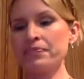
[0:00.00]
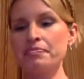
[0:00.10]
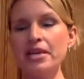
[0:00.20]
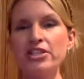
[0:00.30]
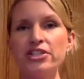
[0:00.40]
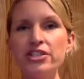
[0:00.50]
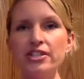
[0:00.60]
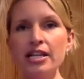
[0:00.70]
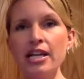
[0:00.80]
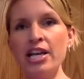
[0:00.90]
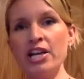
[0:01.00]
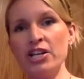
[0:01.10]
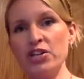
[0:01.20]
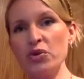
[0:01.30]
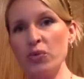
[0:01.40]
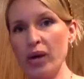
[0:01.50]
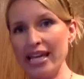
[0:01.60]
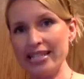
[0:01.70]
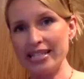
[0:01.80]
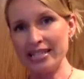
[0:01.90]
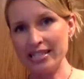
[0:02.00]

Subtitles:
make sure you wait